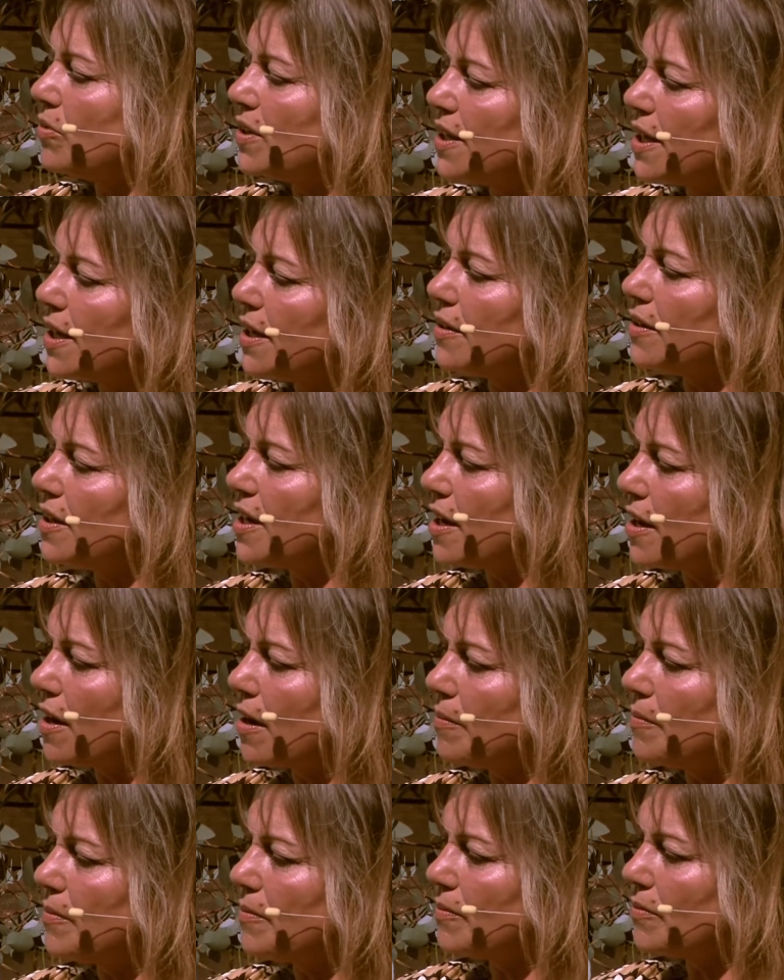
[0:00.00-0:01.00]
when they
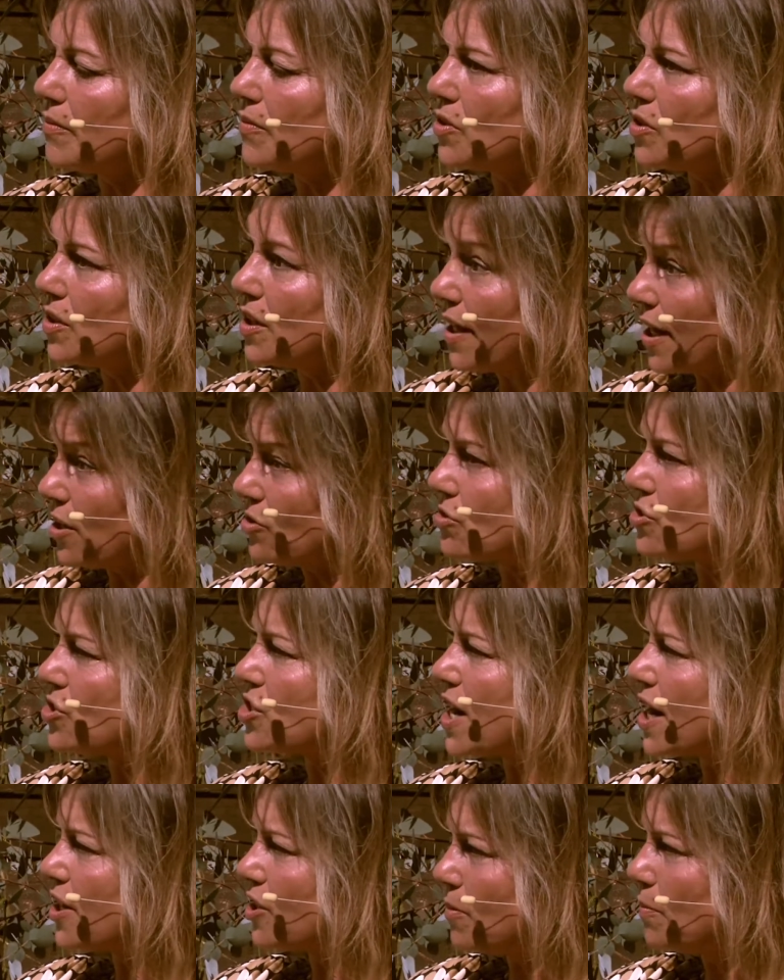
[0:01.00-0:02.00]

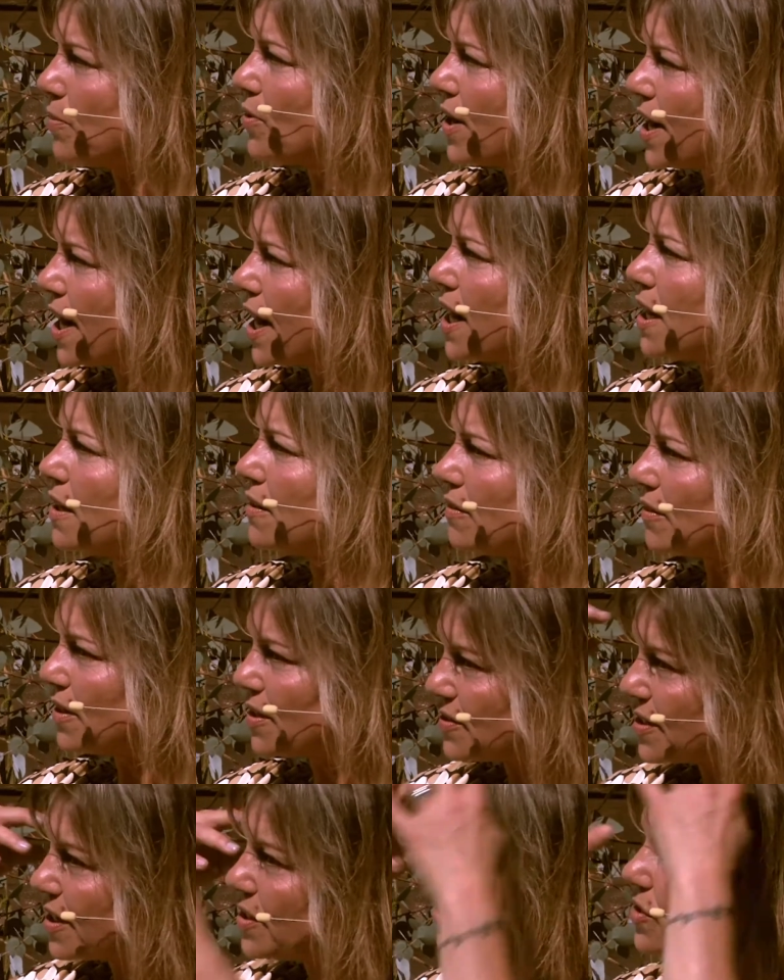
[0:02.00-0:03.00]
electroshock your brain,
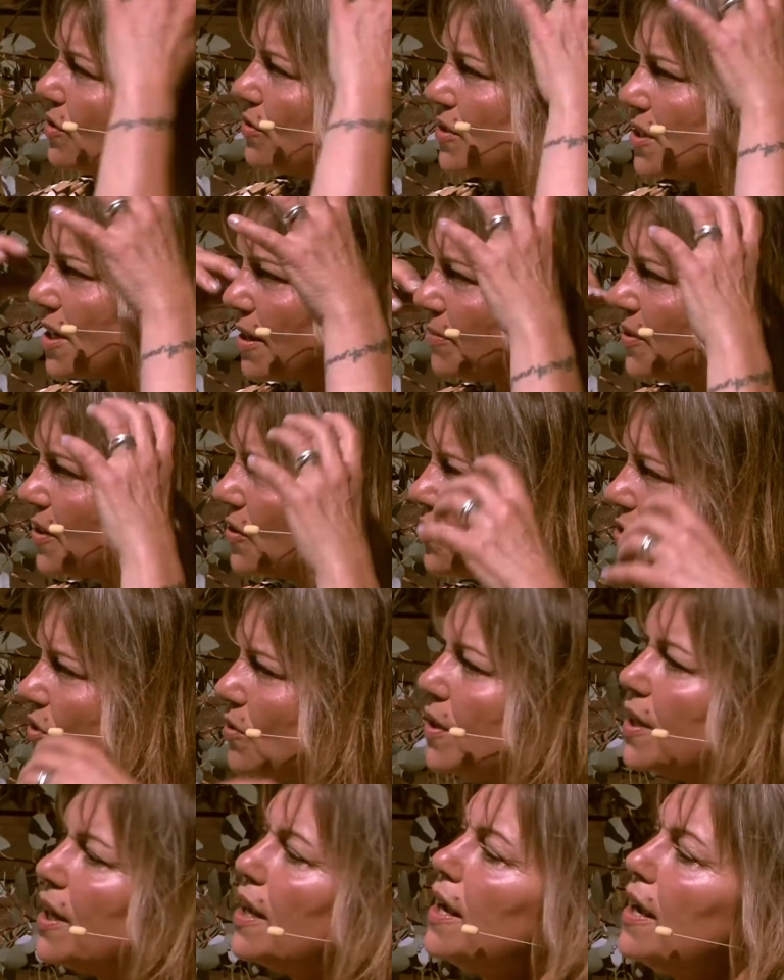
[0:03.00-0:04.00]
because they do something
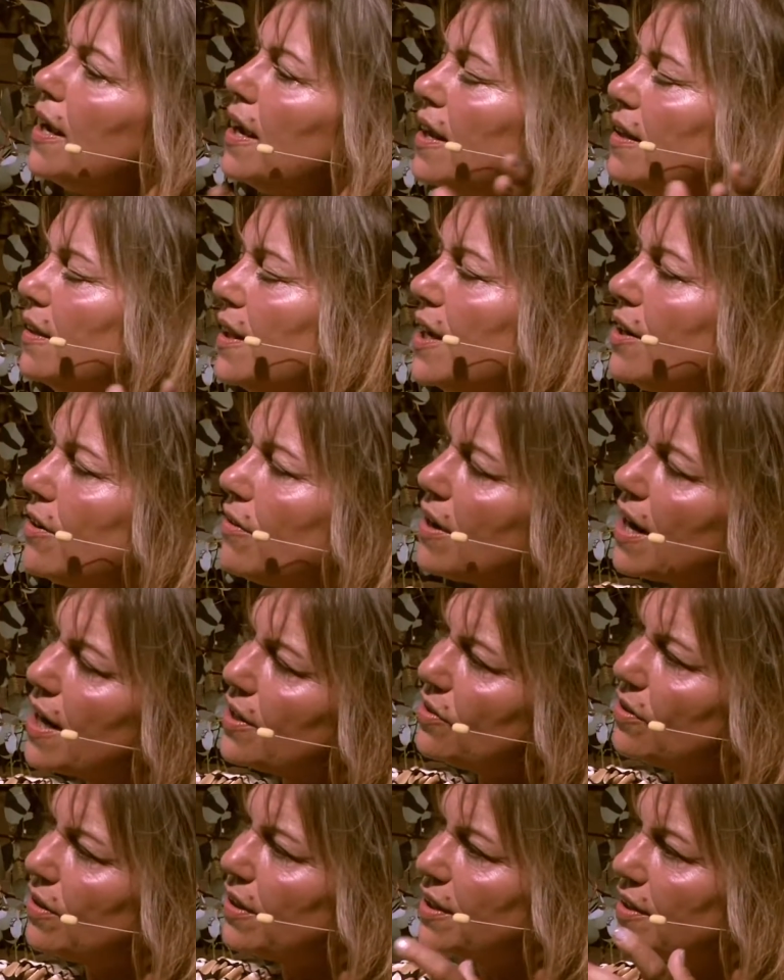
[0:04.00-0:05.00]
to it, and later
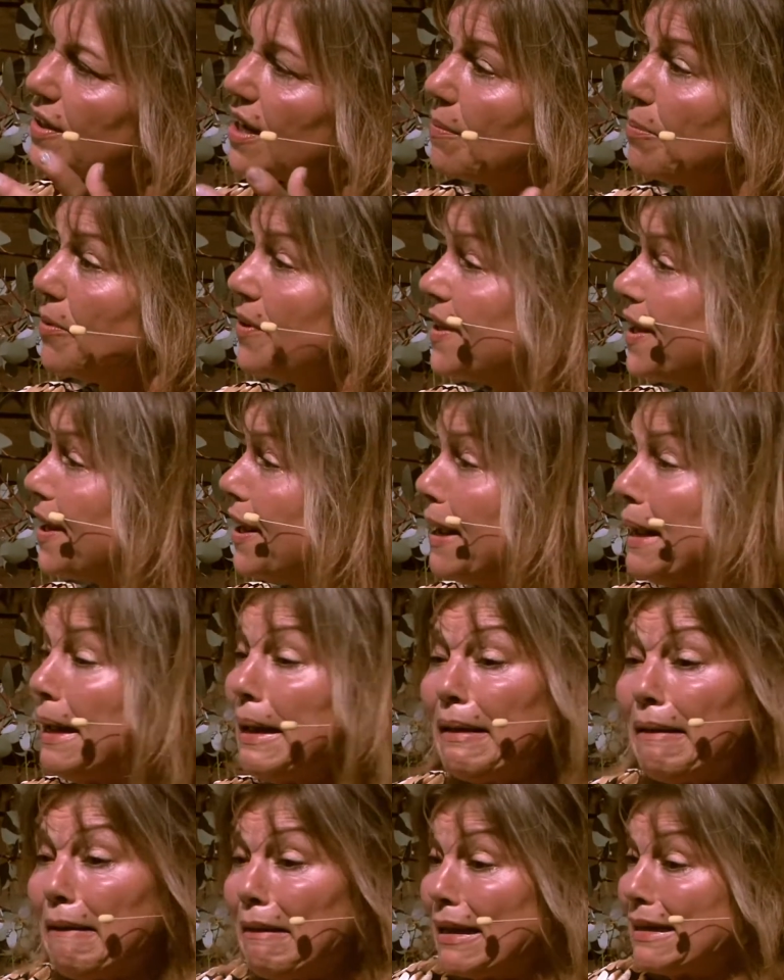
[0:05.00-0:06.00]
on you'll end up with it.
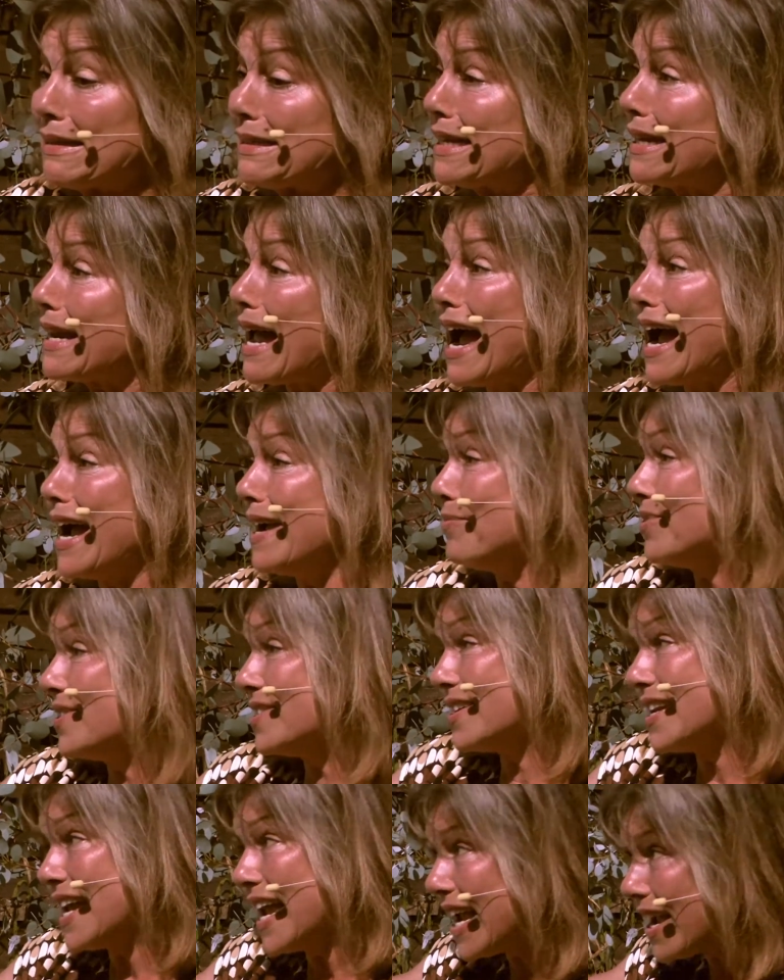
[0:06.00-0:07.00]
Like I said, I
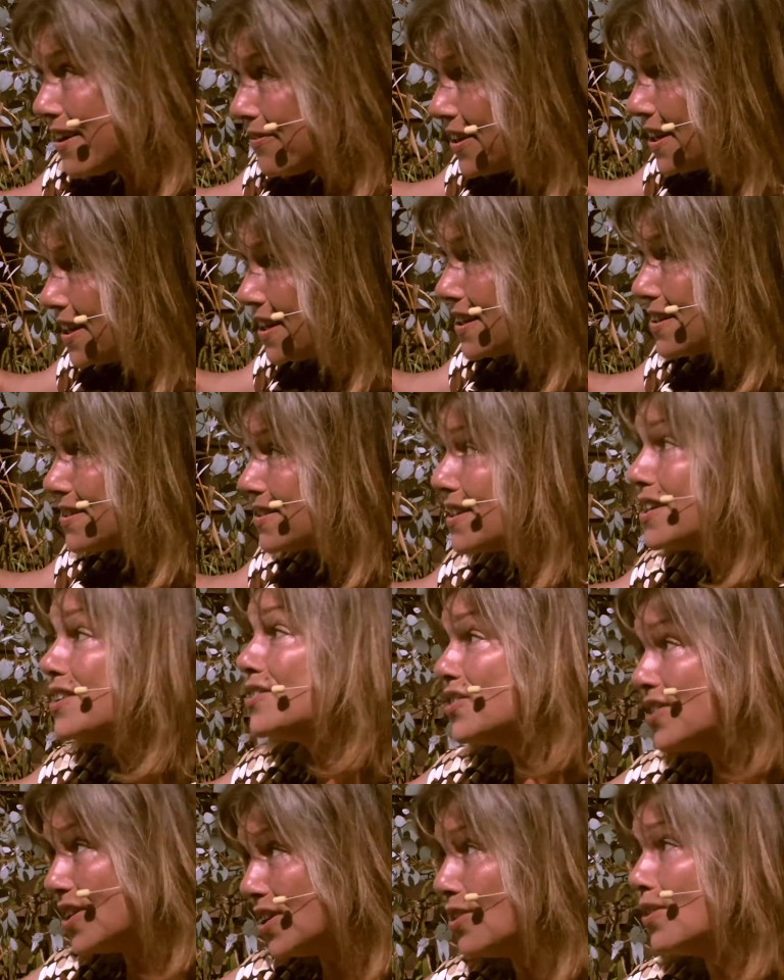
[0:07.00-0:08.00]
wasn't having this
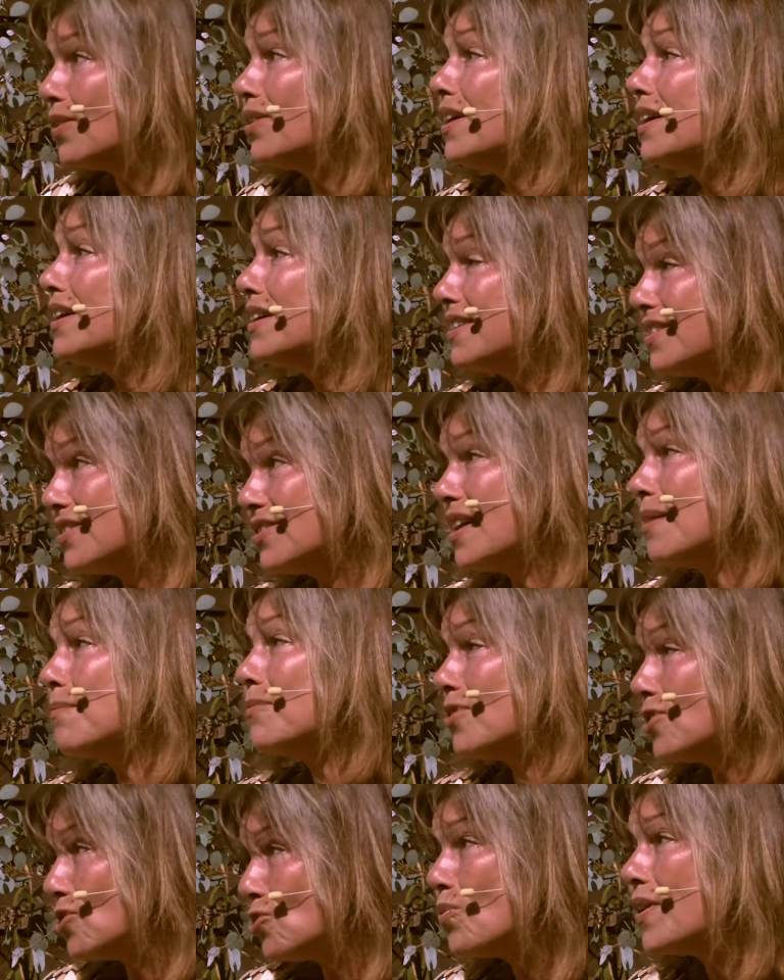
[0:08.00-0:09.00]
until
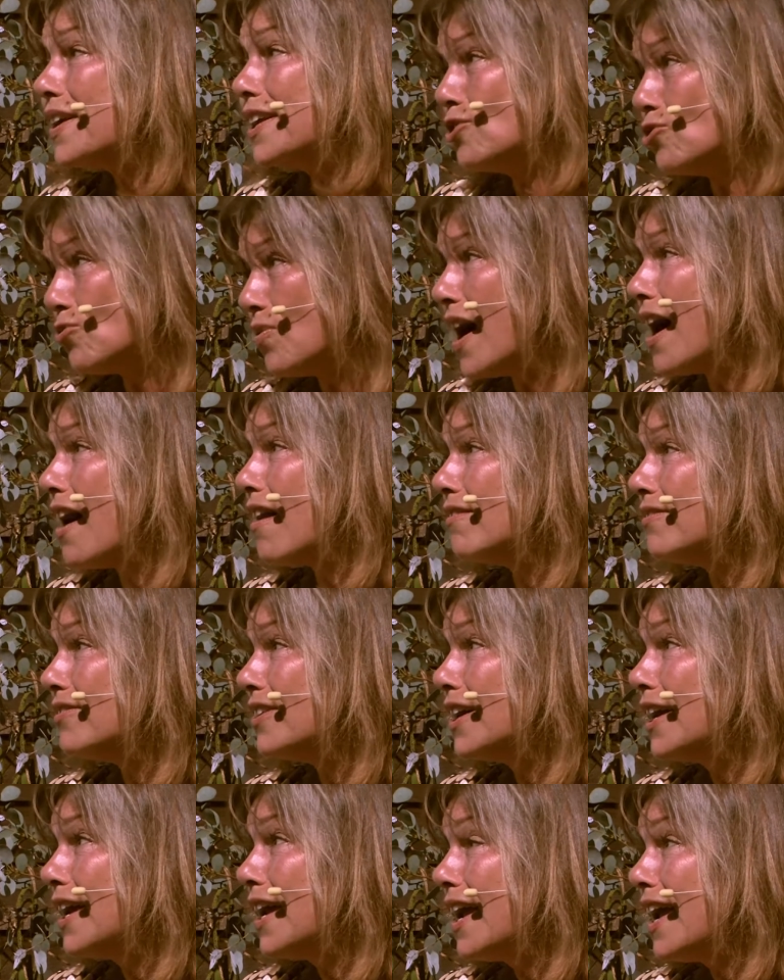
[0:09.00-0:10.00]
December 2012.
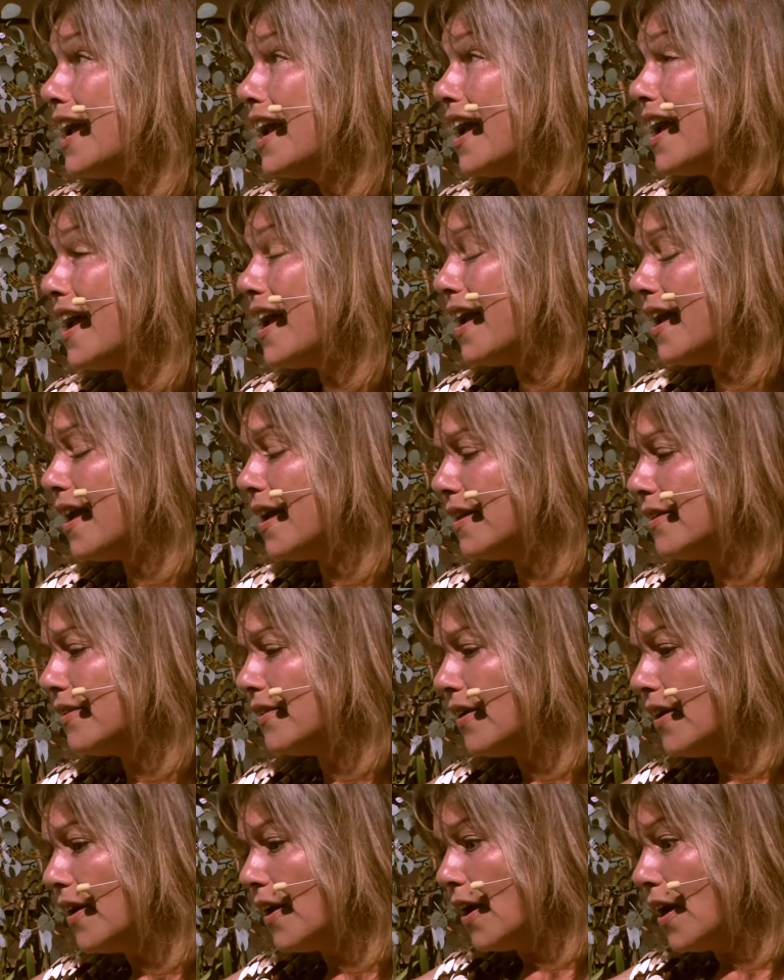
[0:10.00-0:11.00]
And